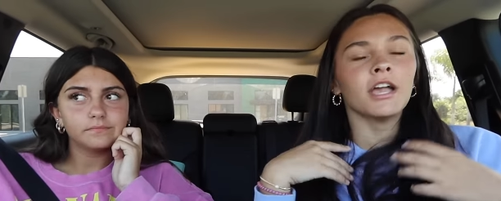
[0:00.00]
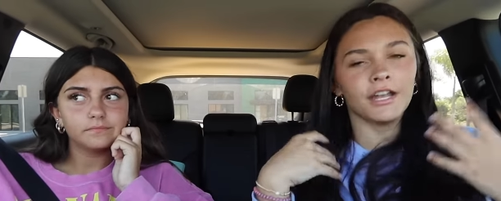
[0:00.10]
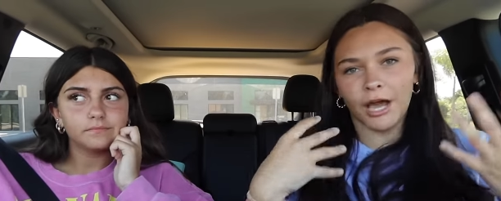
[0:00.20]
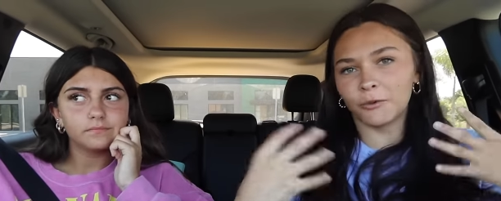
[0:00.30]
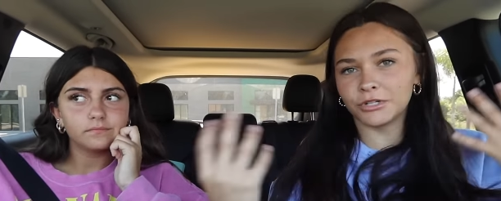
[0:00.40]

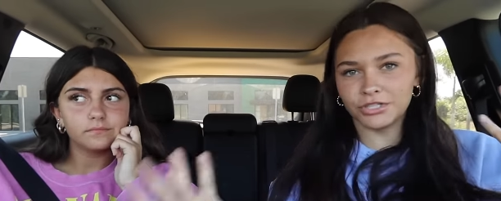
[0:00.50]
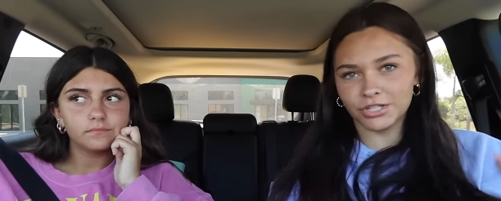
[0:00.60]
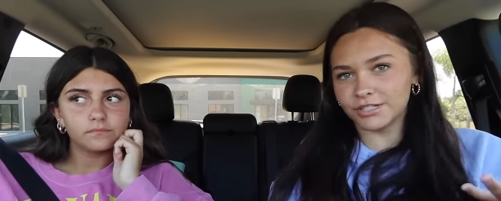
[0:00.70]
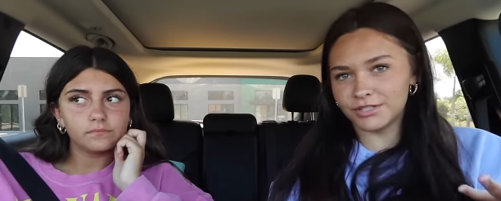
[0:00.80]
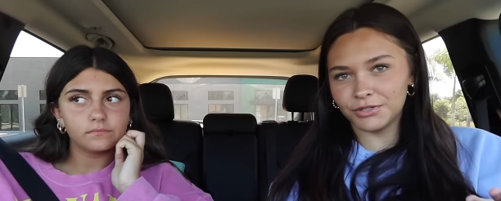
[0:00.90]
Speaker 1: and now we're
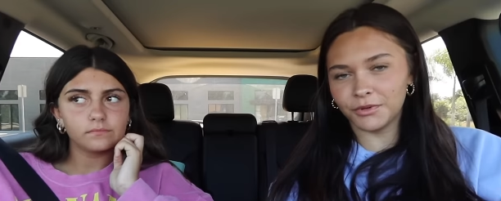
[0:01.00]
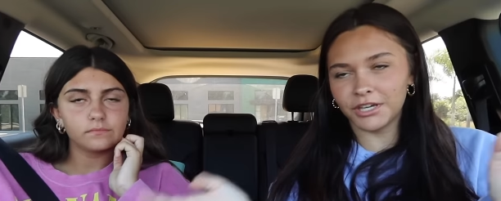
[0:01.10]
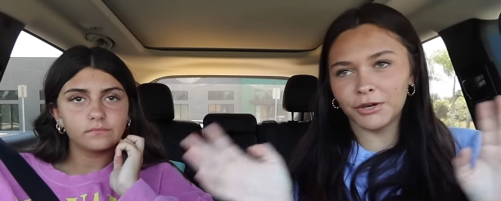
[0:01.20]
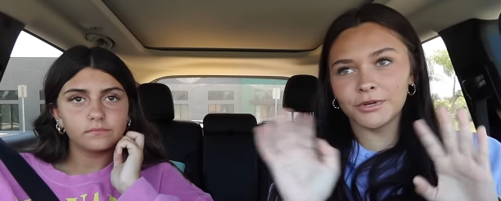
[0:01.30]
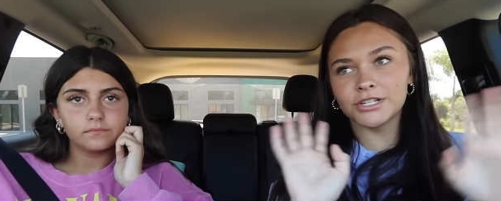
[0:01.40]
just doing
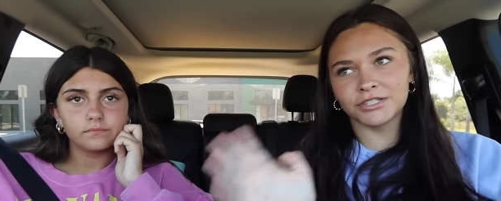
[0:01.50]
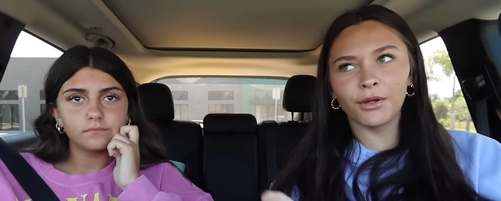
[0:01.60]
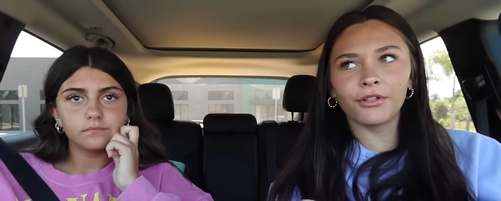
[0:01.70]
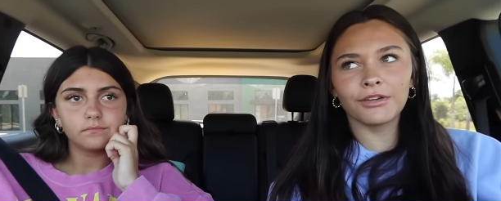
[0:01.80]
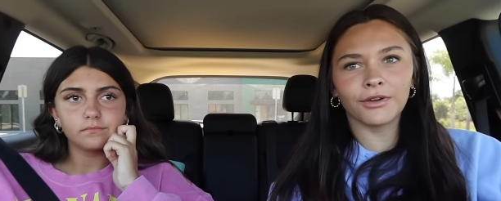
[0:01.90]
it, which is
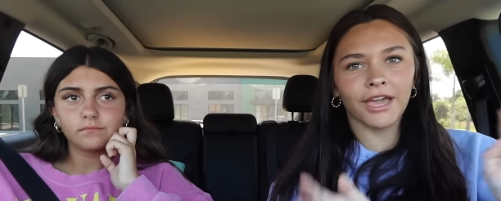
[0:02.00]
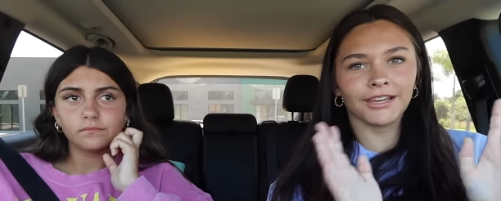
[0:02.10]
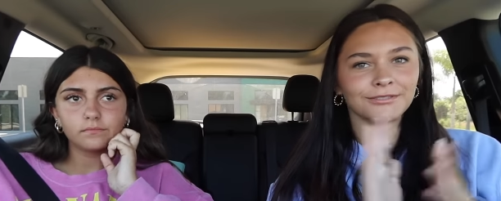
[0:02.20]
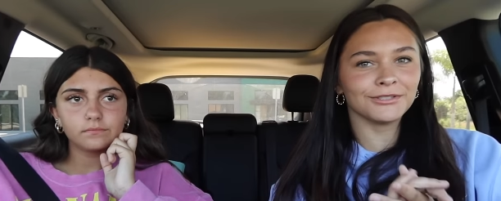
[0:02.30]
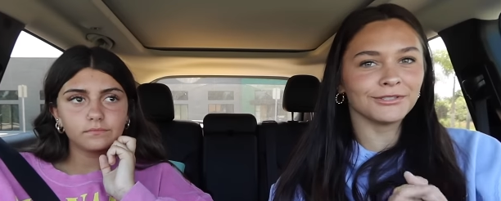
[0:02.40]
totally
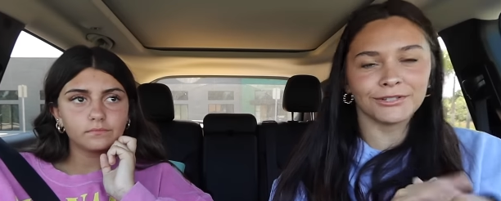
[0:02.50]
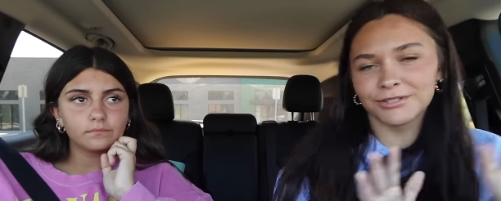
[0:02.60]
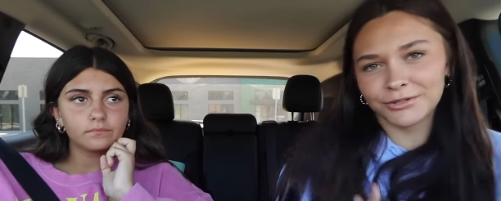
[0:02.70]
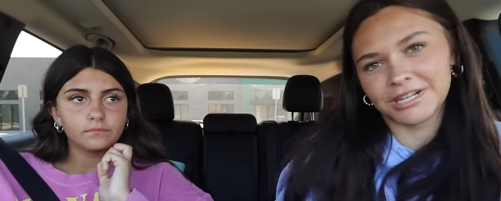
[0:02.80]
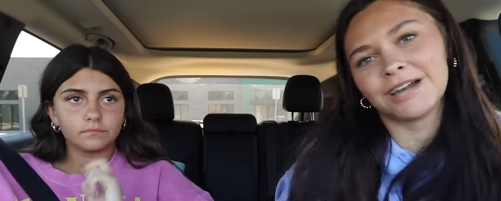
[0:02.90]
okay. You, there's
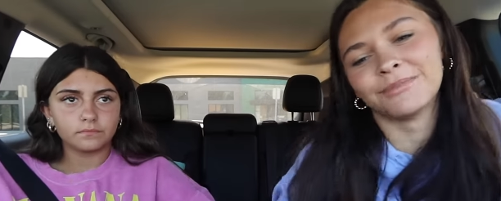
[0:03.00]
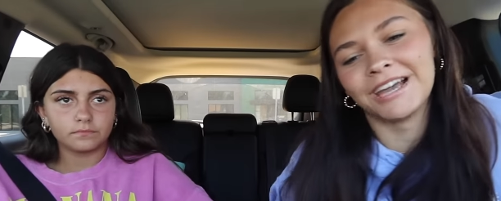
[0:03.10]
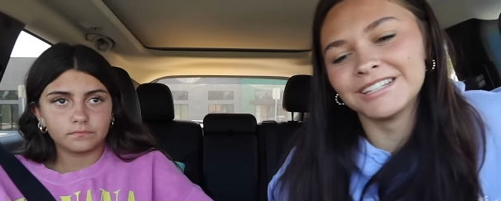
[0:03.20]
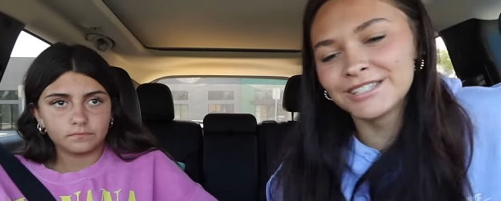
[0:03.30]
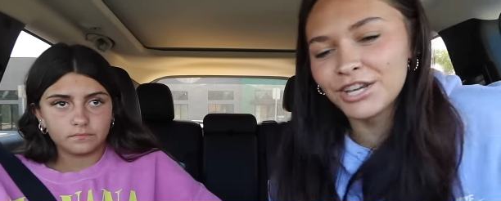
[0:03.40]
no
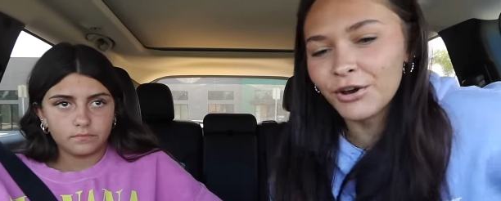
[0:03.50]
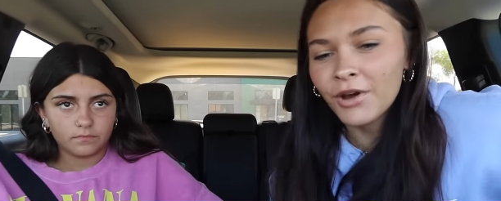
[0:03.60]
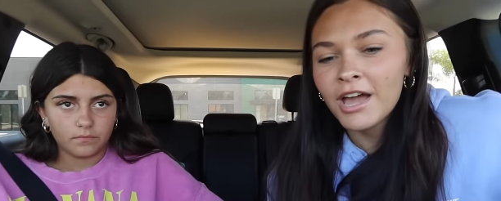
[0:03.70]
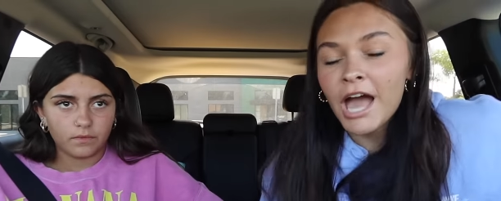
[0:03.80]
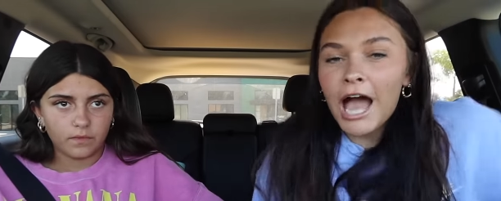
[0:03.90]
timeline. So
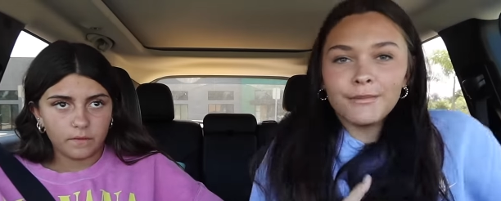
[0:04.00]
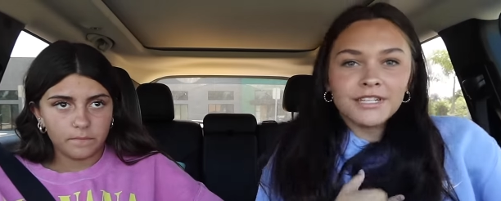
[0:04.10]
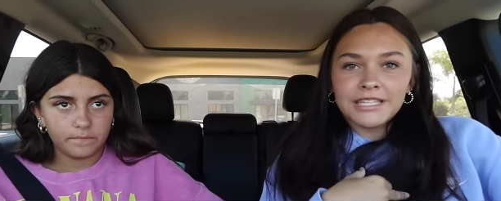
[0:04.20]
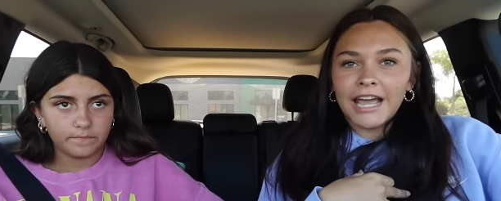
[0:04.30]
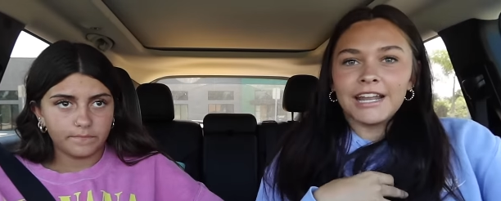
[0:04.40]
I'm
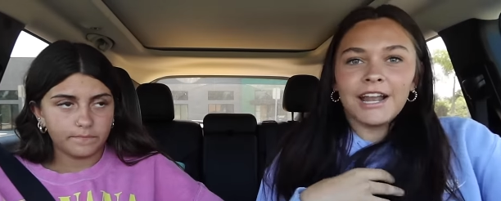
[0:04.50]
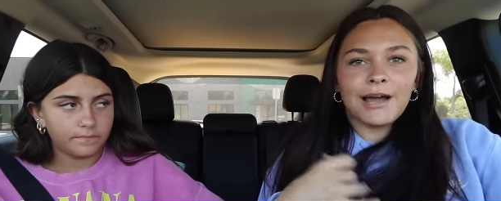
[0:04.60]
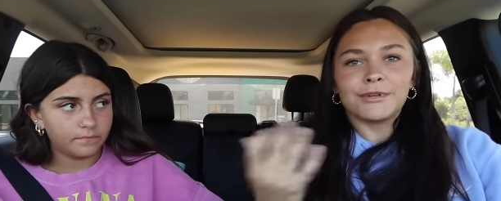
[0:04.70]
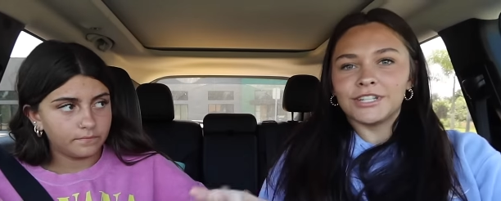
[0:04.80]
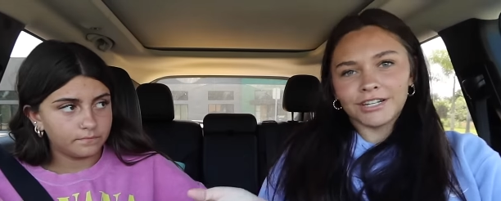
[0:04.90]
excited.
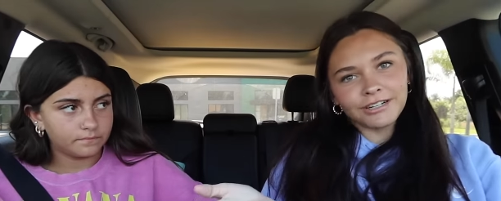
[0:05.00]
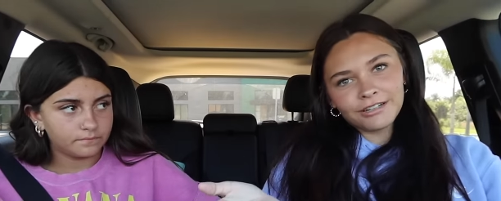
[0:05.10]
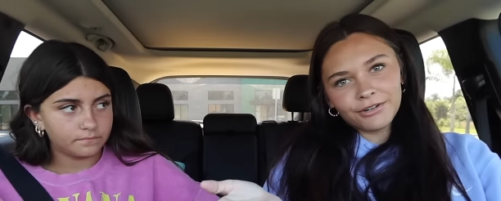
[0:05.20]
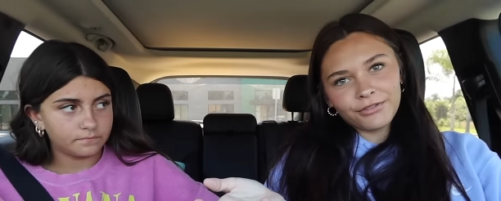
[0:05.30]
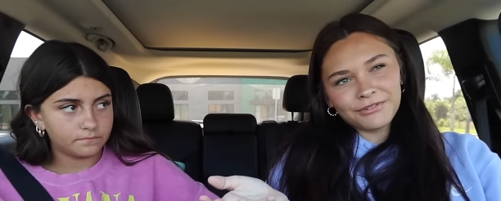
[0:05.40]
I'm a Dunkin'
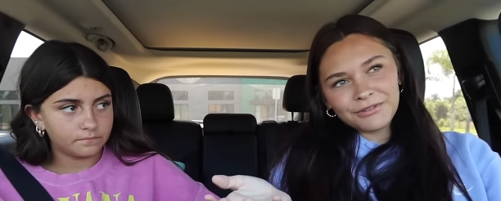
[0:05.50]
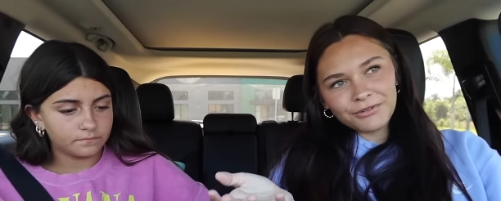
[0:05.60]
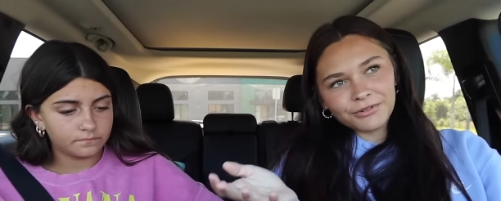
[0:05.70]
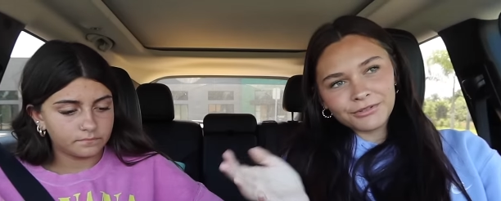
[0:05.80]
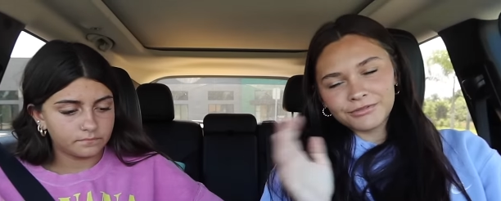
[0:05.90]
girl through and
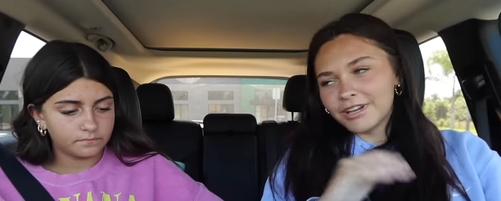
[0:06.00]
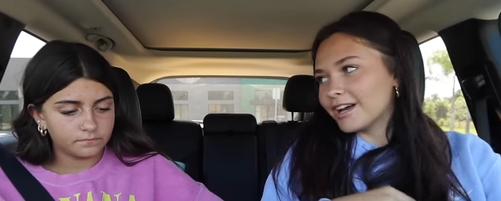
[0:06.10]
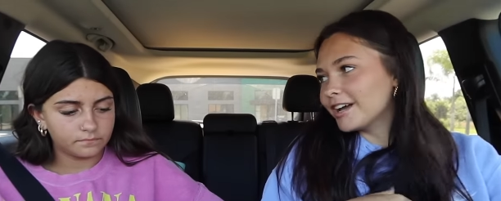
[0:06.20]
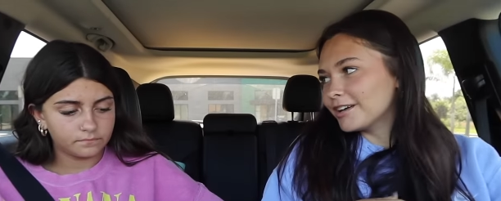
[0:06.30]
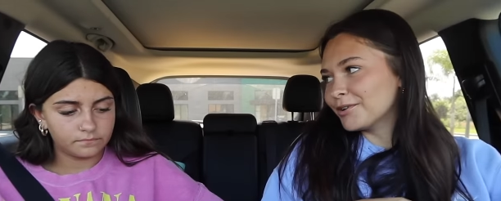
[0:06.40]
through.
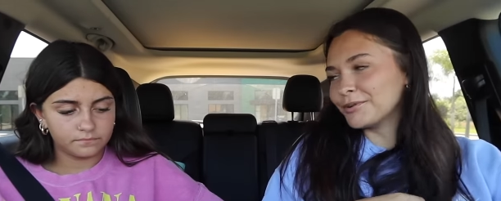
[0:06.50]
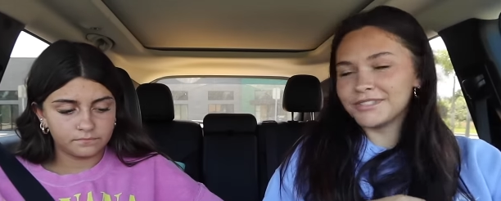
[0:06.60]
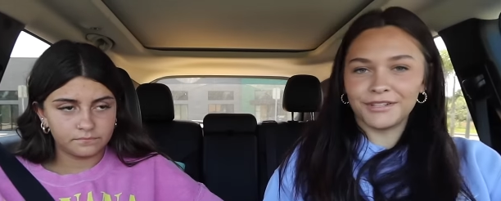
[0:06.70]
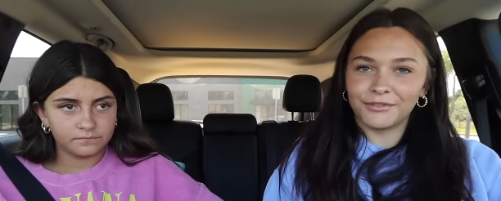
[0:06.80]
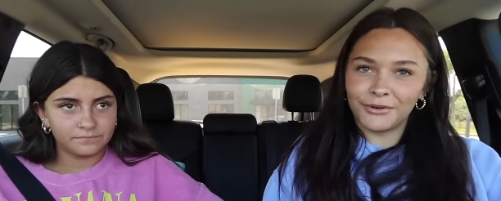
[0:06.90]
I
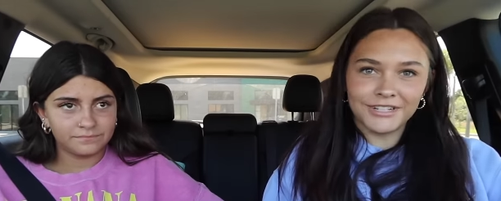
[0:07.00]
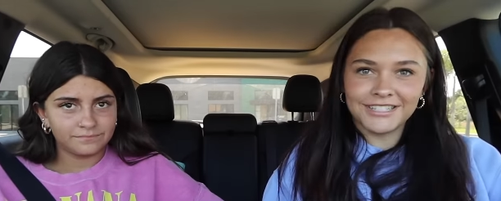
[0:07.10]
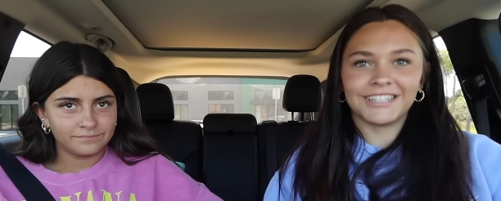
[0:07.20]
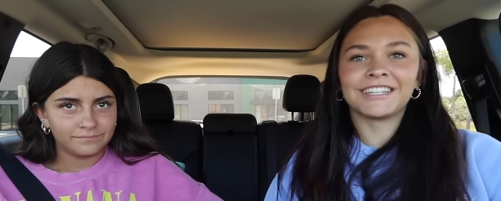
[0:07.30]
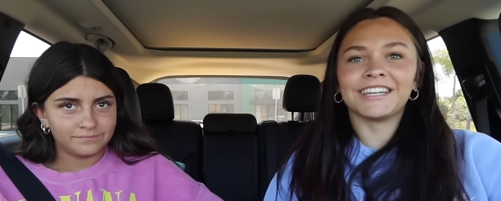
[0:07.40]
always love going to
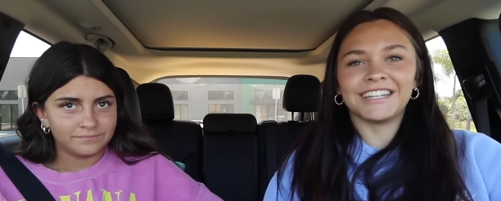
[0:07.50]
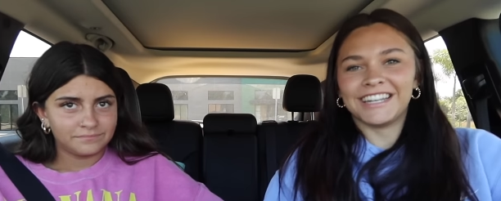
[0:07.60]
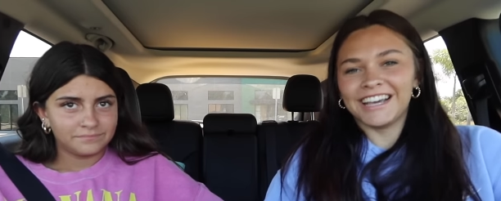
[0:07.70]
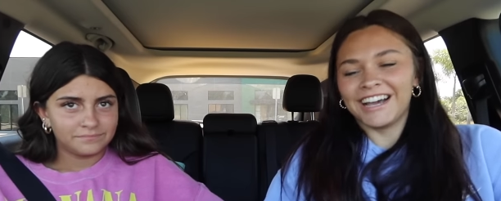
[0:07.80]
Dunkin'.